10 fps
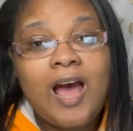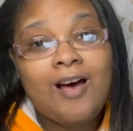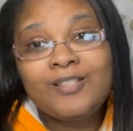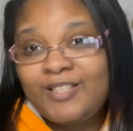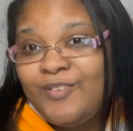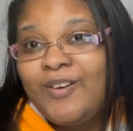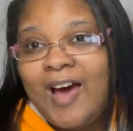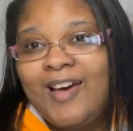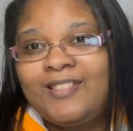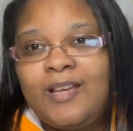I'll see you
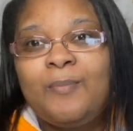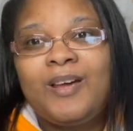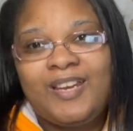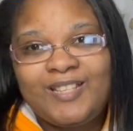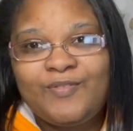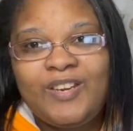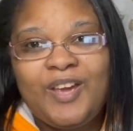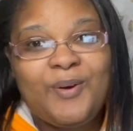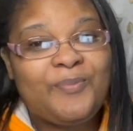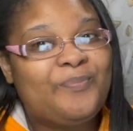guys in my next video.